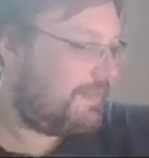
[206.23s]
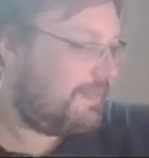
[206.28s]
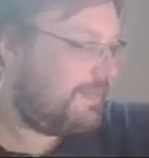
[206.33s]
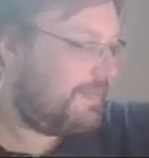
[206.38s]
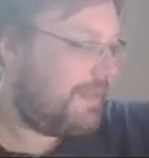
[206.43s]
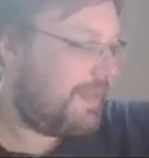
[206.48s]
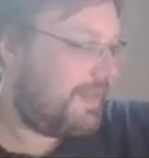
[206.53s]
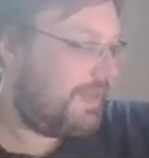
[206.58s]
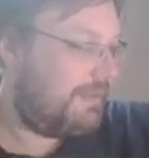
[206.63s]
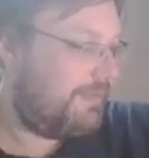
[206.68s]

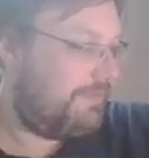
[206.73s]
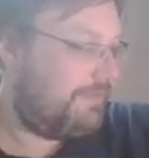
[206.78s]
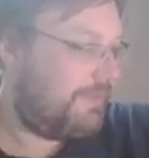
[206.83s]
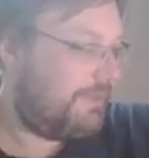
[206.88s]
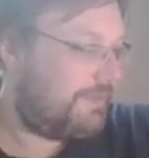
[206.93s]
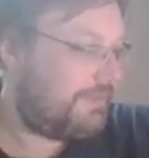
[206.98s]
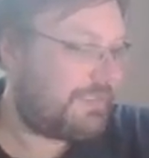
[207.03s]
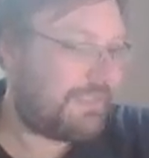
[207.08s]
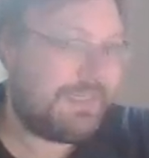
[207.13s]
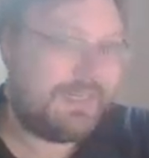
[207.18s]
9
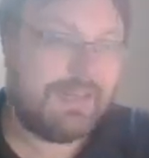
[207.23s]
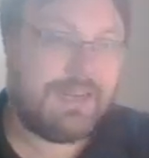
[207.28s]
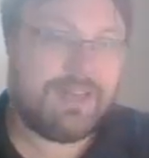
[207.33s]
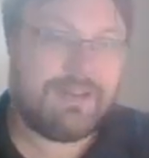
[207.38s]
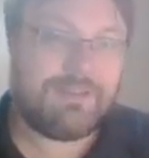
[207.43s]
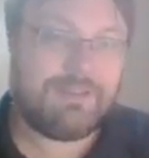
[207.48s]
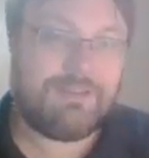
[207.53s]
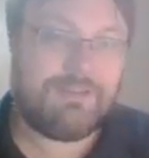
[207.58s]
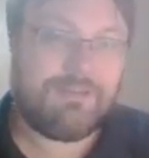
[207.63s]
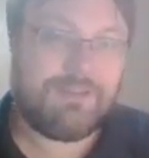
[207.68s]
fiddles sitting
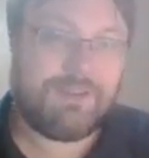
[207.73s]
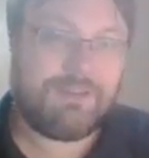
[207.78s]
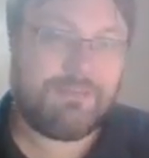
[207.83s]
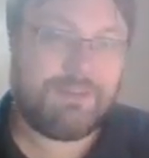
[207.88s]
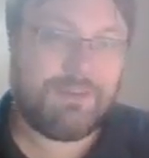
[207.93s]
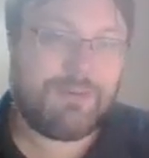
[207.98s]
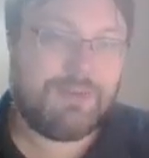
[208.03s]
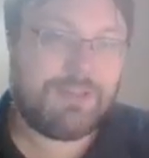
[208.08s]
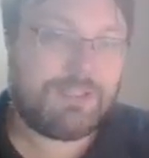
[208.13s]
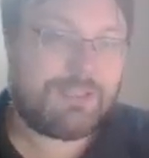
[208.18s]
out on the front
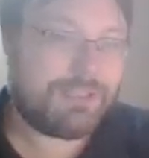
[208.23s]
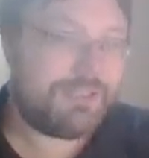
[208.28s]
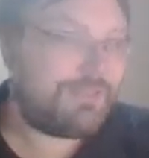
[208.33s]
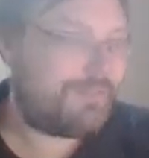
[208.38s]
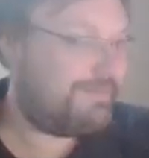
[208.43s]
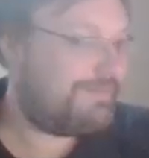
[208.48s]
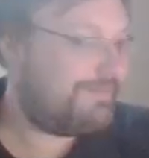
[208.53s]
porch.